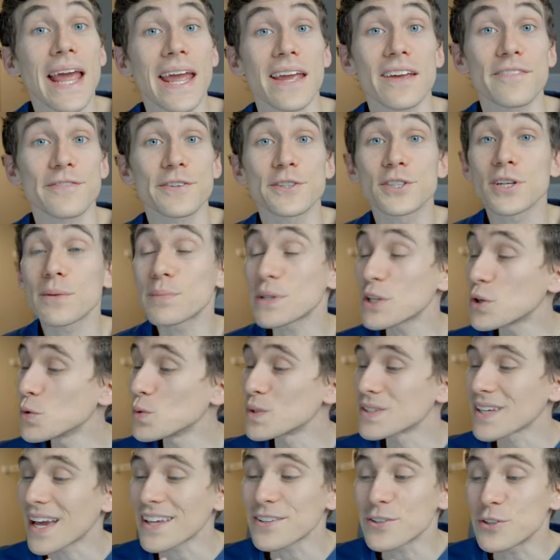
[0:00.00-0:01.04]
hey, if you're somebody who
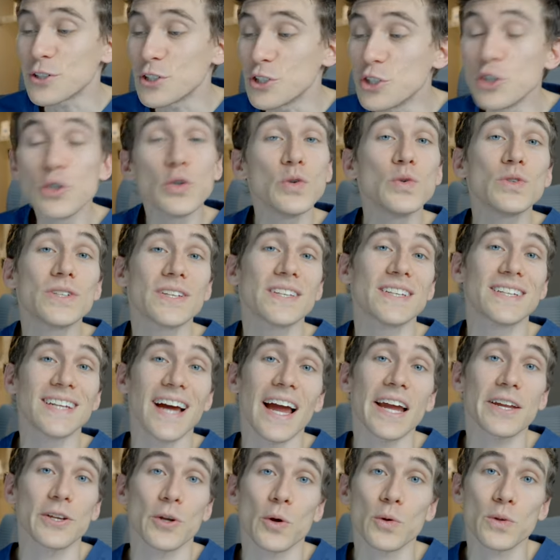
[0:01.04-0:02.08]
is either new to the
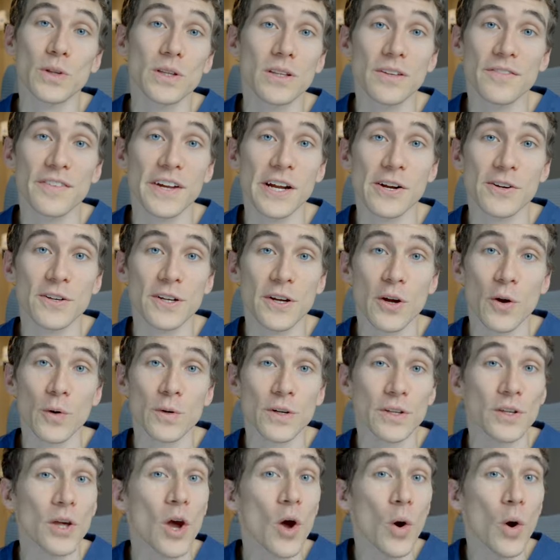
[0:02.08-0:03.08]
diagnosis of keratoconus